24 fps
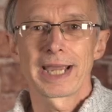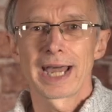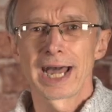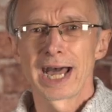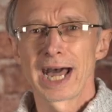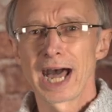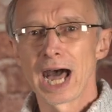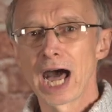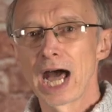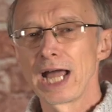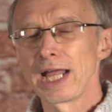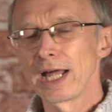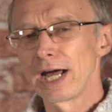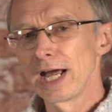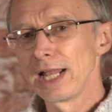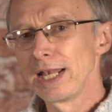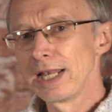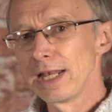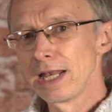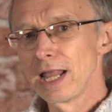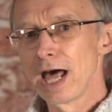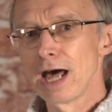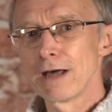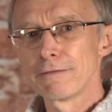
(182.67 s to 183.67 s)
Yeah, I
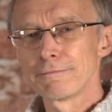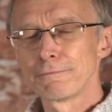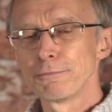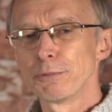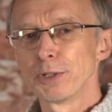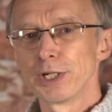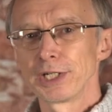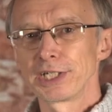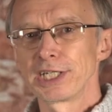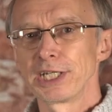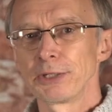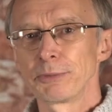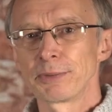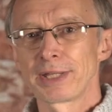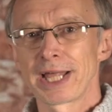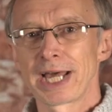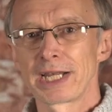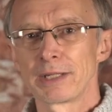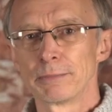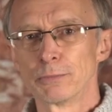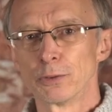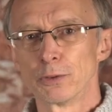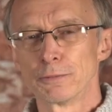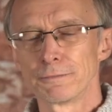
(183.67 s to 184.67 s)
love working with
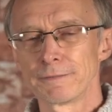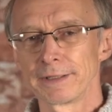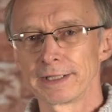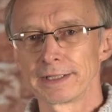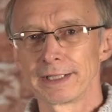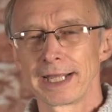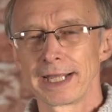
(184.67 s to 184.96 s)
anamorphic